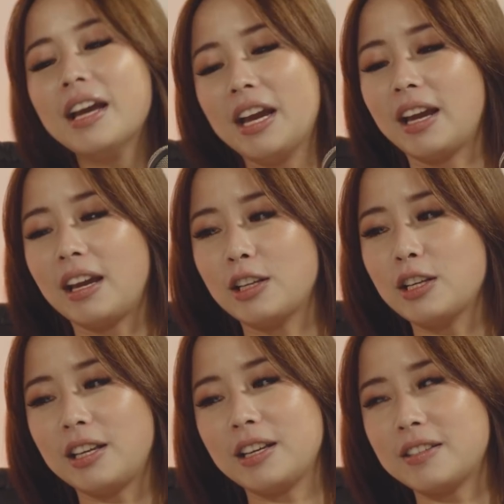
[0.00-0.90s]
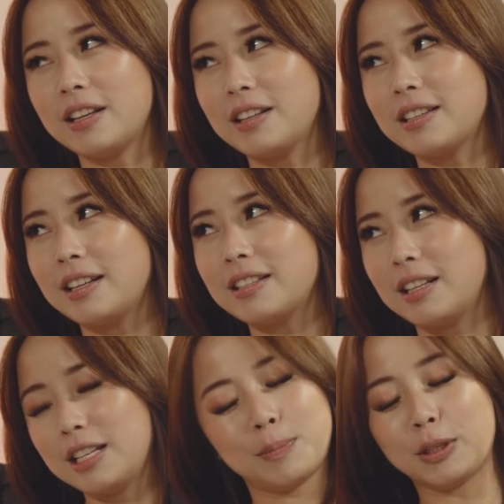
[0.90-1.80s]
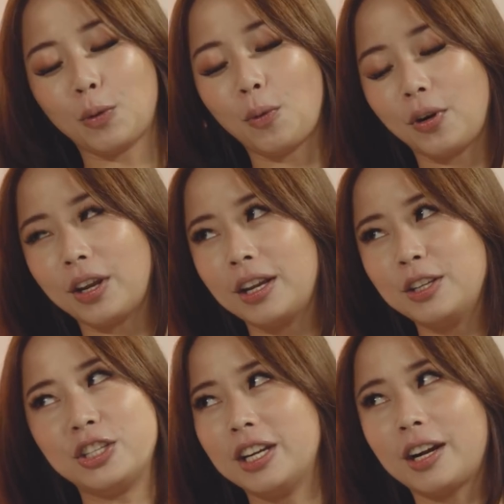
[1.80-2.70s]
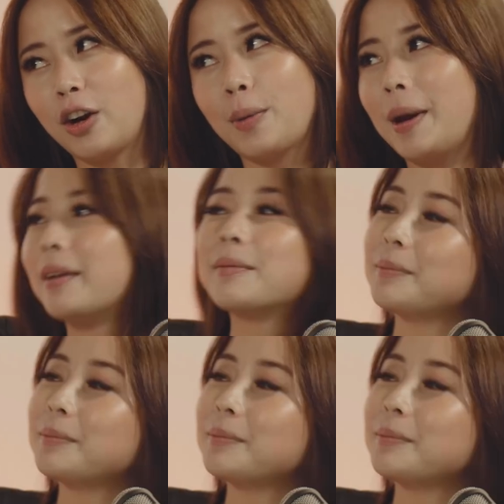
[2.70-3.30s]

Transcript: hey, he said this and this and this, but don't worry, G, I got your back.